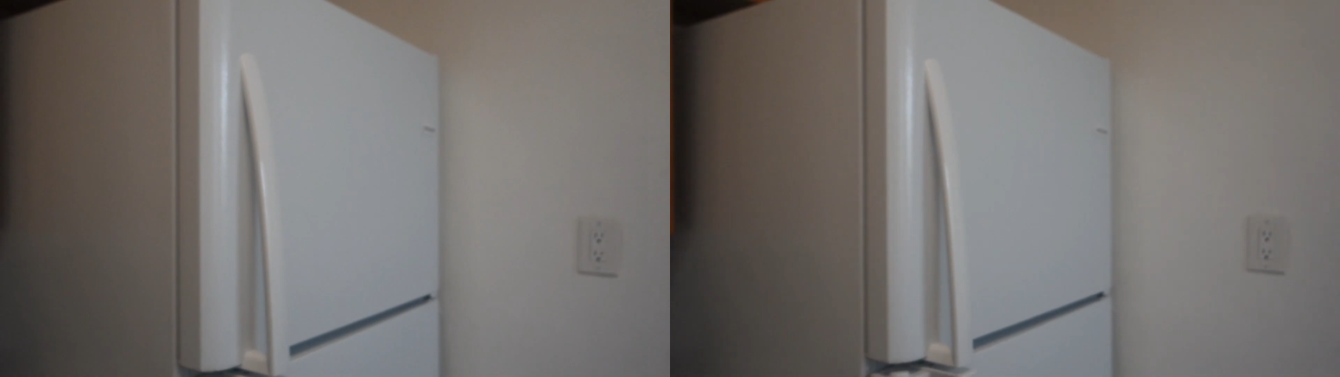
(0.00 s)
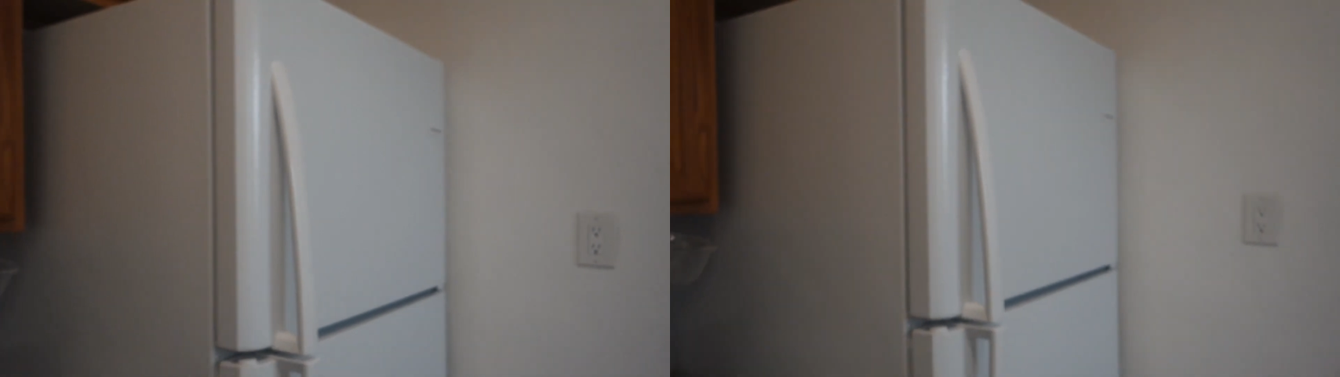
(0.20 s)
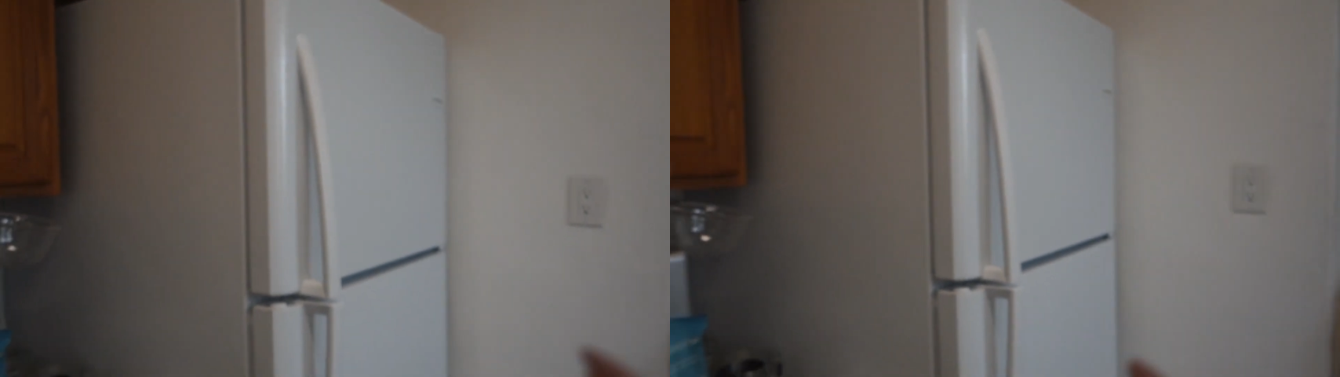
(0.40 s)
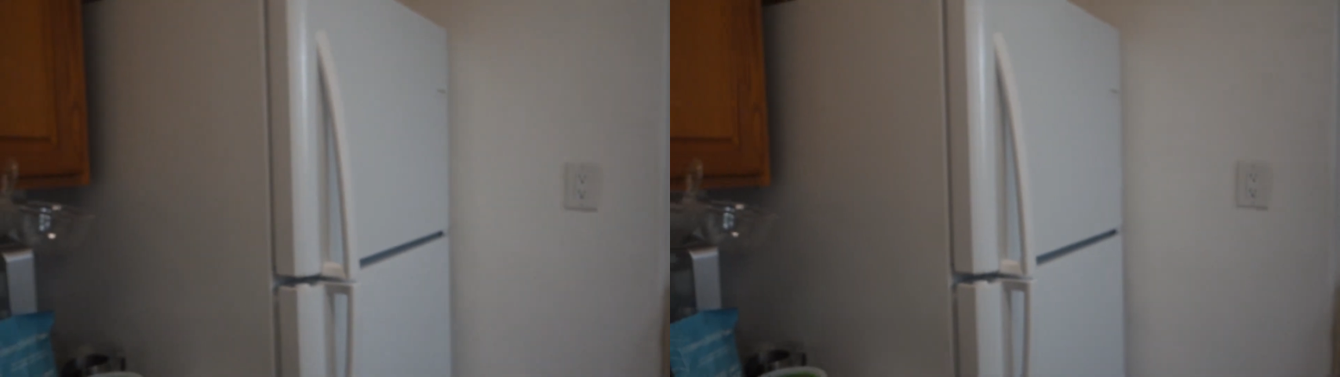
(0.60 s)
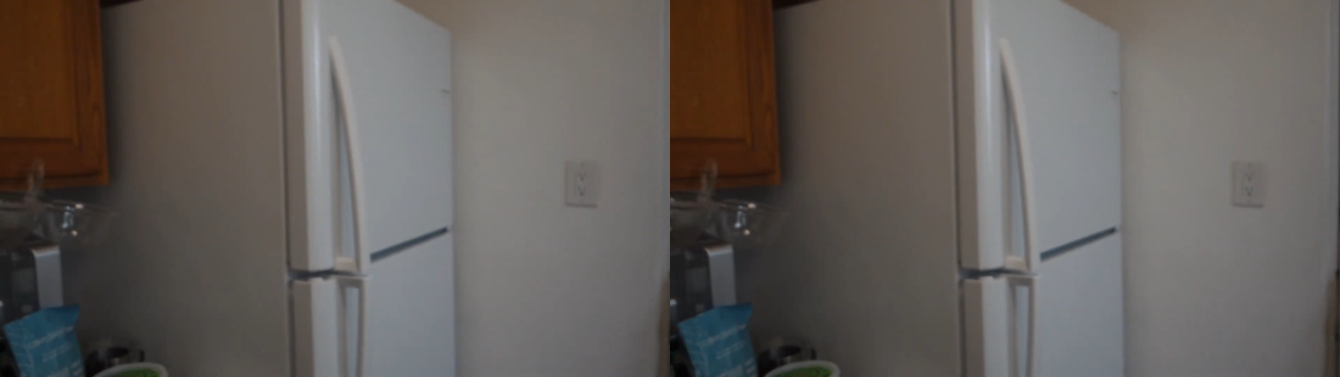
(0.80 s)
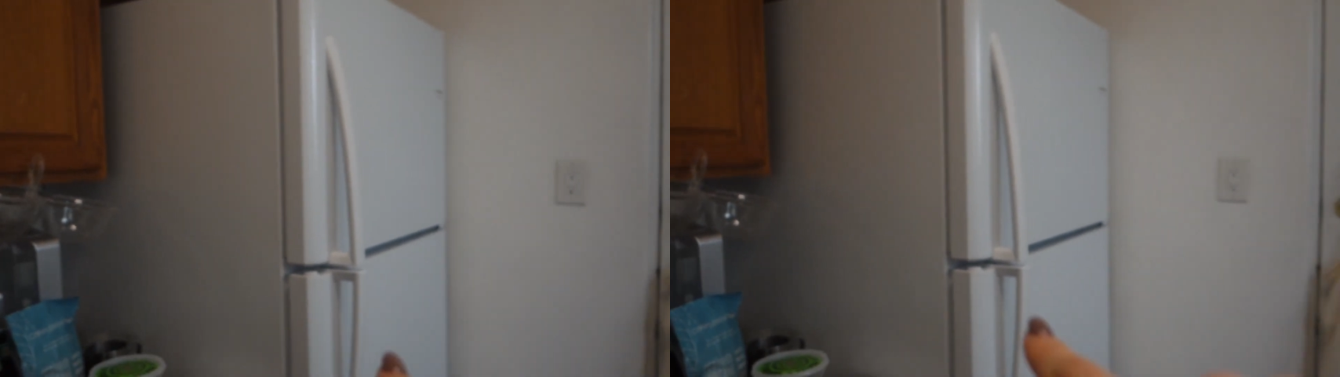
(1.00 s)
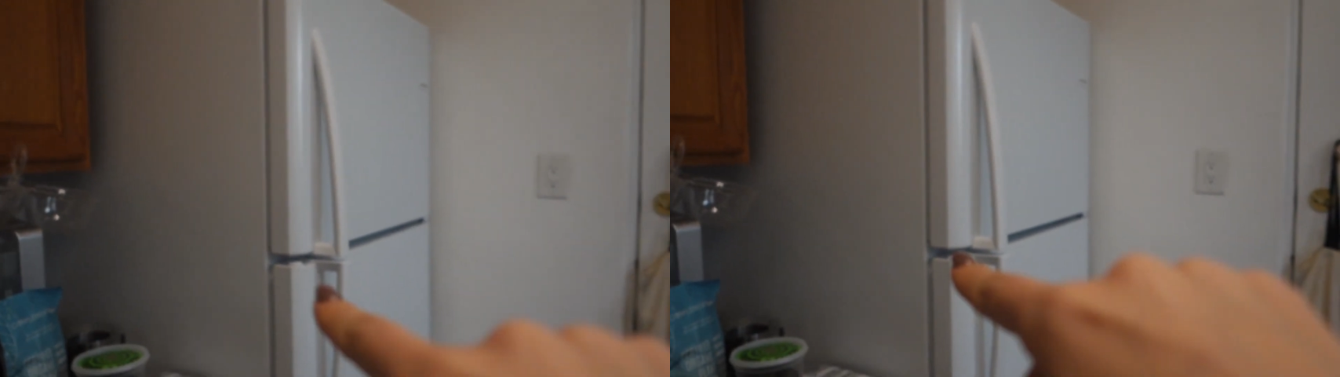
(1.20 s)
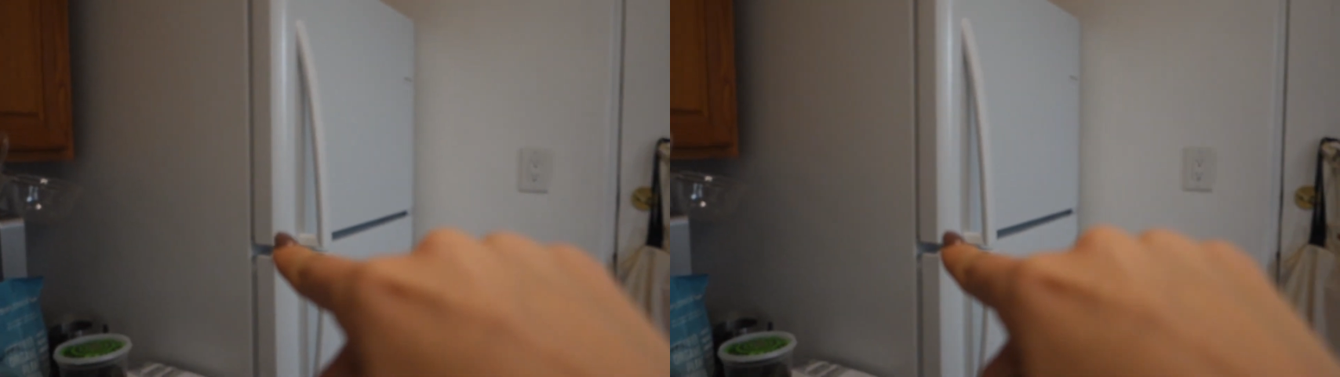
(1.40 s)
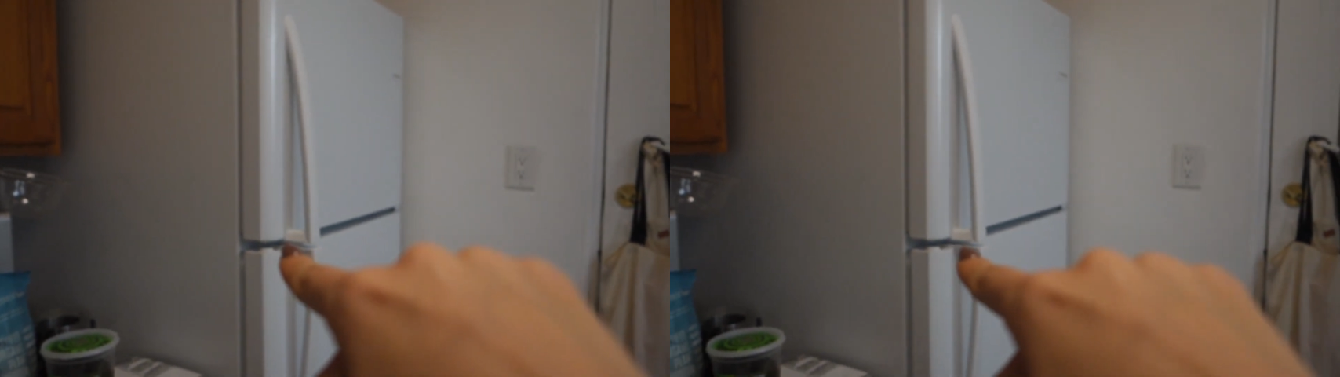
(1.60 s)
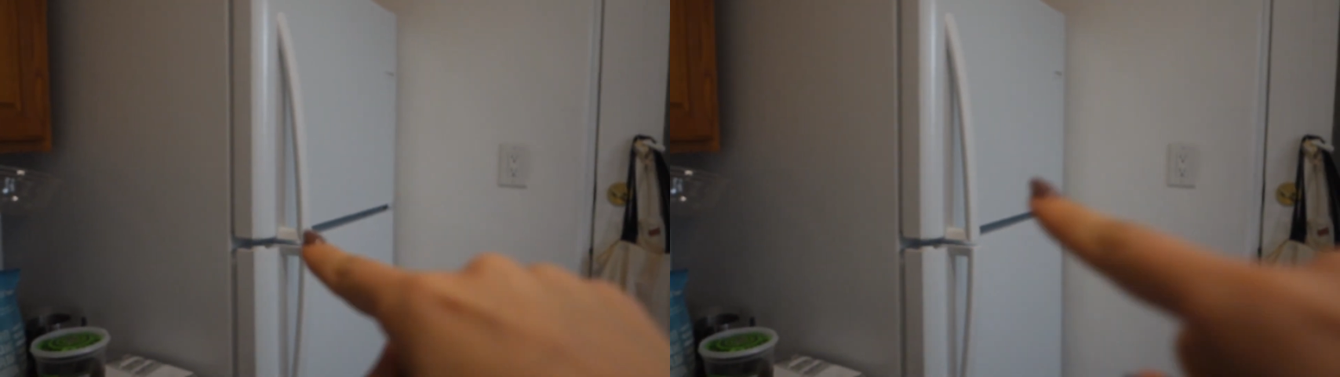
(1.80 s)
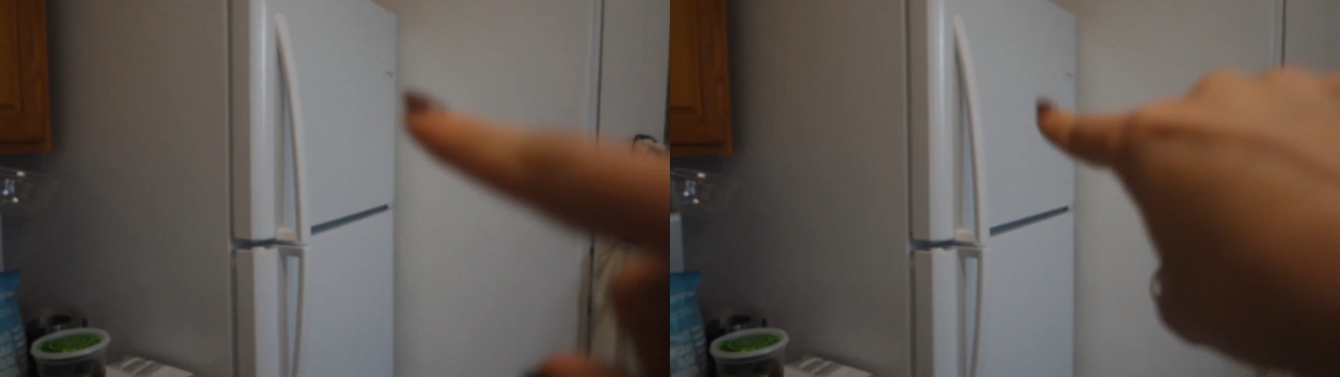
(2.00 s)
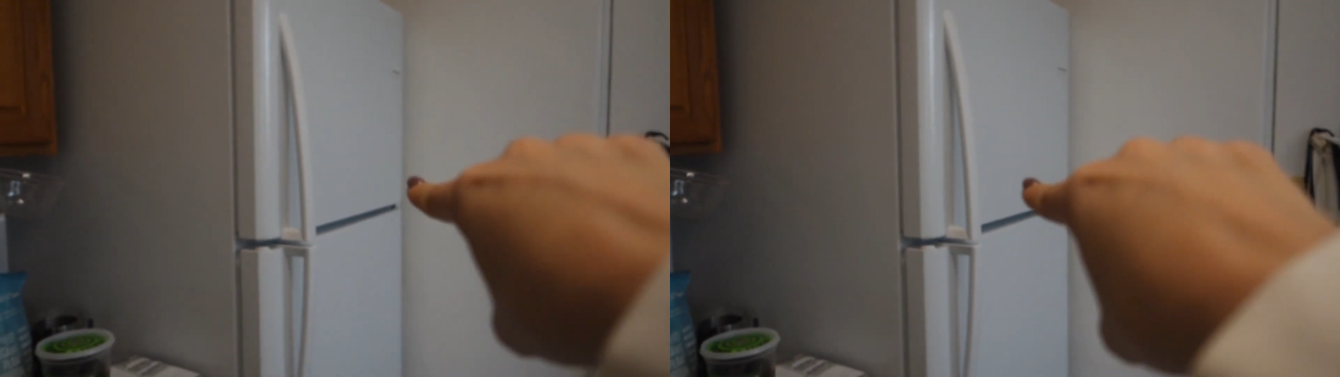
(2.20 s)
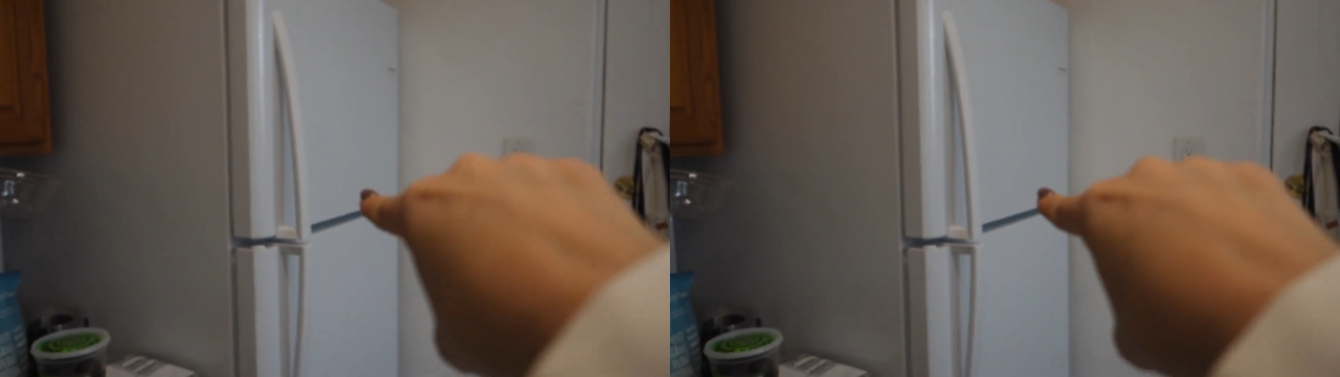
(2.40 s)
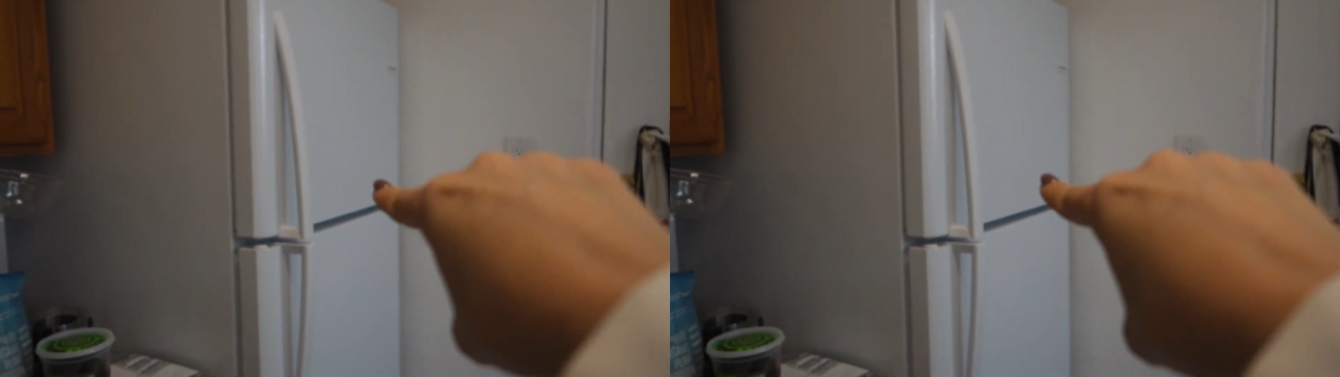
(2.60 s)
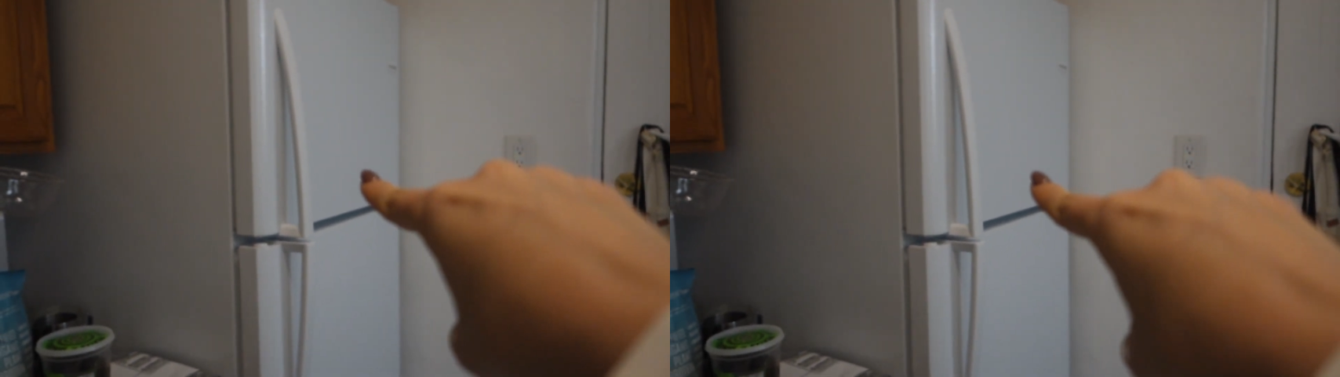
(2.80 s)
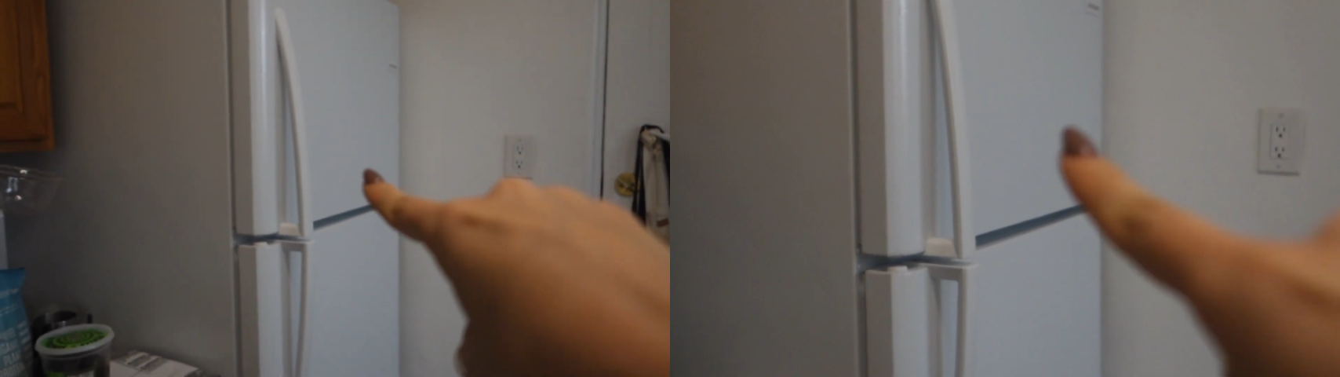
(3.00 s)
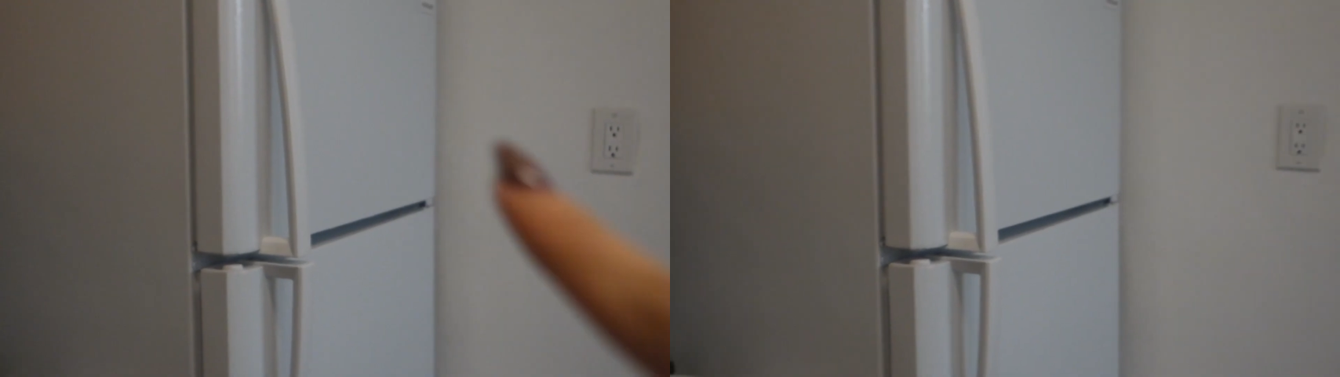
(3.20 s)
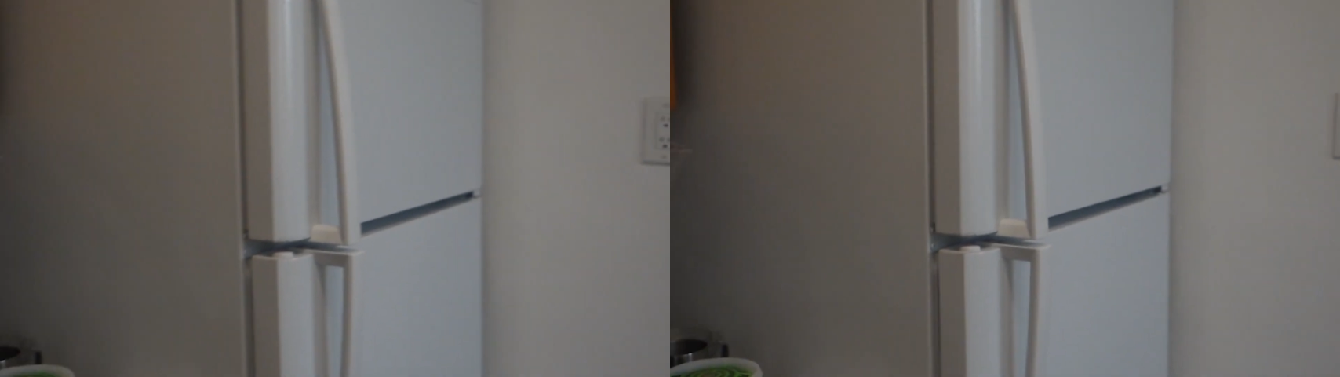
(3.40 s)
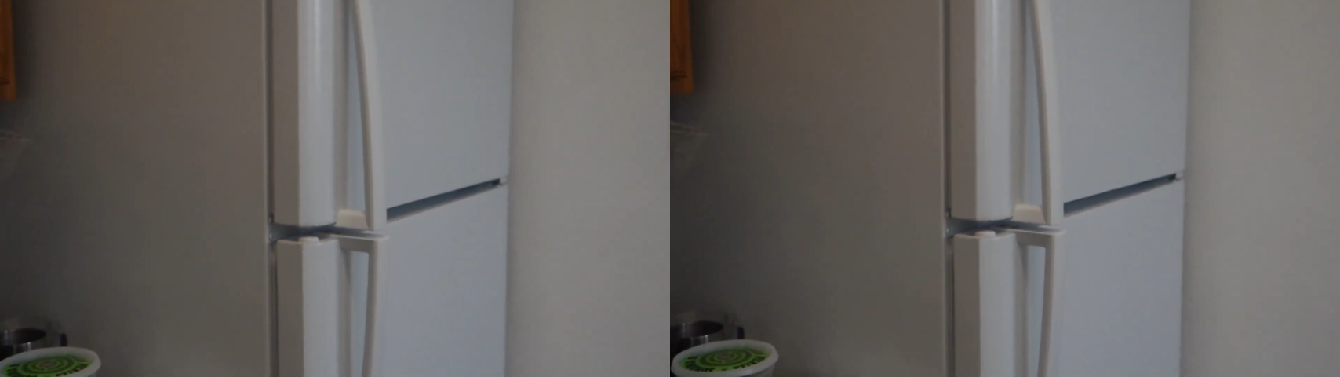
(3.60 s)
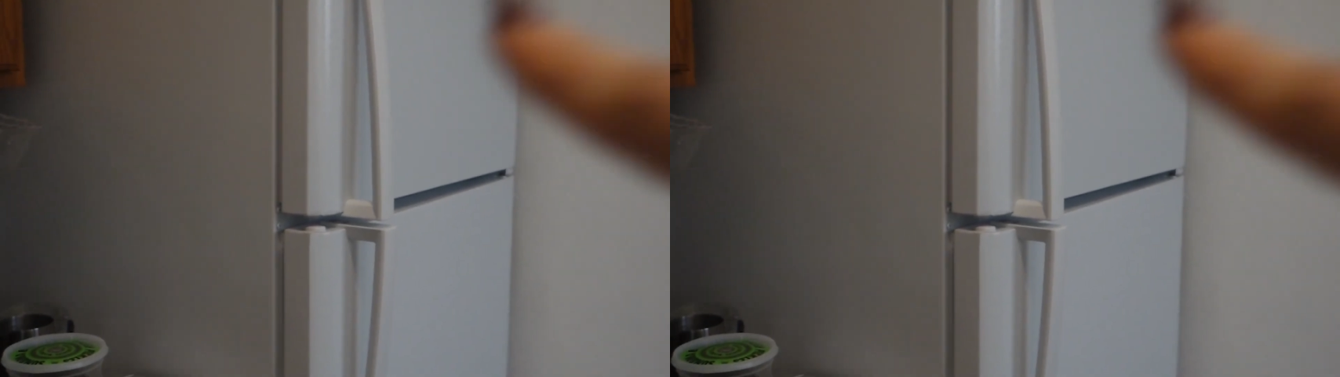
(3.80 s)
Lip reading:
No face is visible, so there are no lips to read.